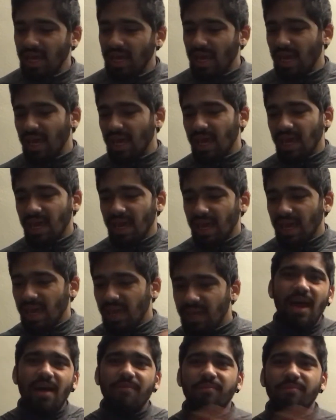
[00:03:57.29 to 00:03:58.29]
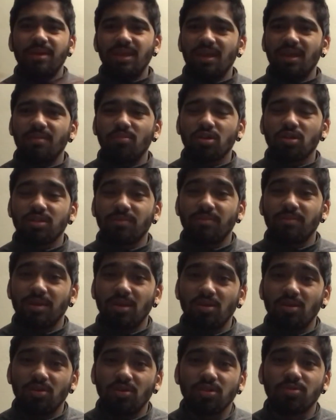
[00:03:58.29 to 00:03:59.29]
and I have many unboxing
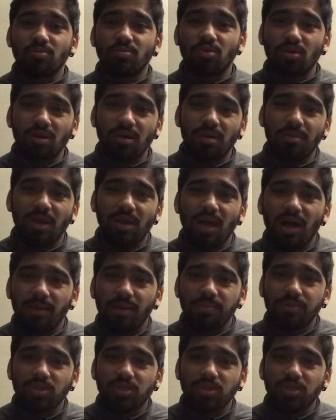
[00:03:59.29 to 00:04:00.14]
videos more coming up.